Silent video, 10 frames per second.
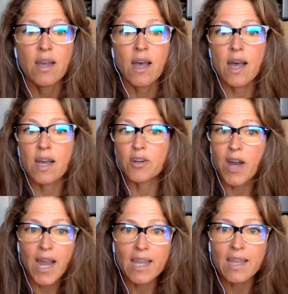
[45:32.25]
uh,
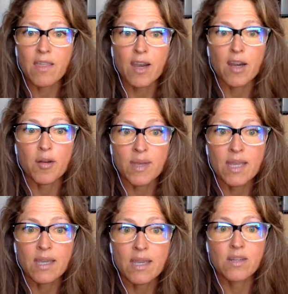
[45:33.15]
crying
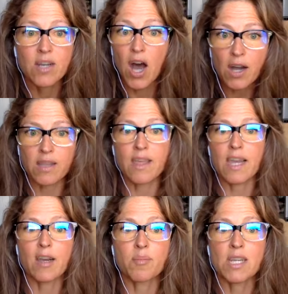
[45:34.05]
therapy, talk
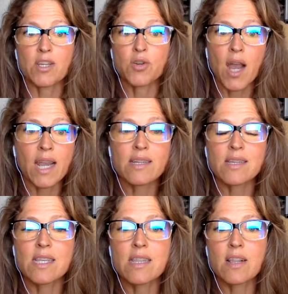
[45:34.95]
therapy, trying to
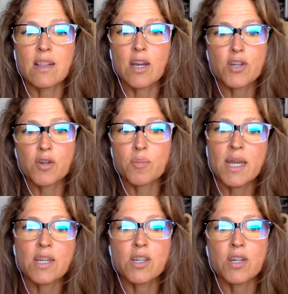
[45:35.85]
see the larger
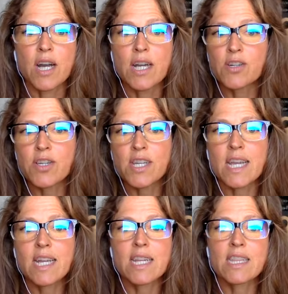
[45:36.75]
picture,
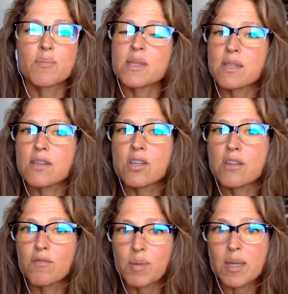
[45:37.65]
understanding the position
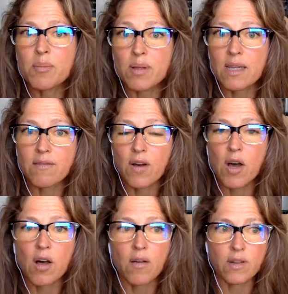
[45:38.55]
of people
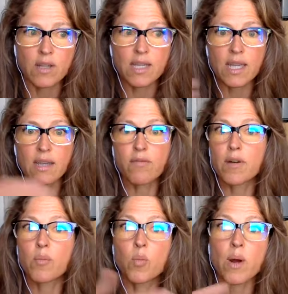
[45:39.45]
involved, looking
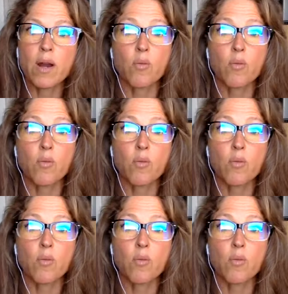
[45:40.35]
from where,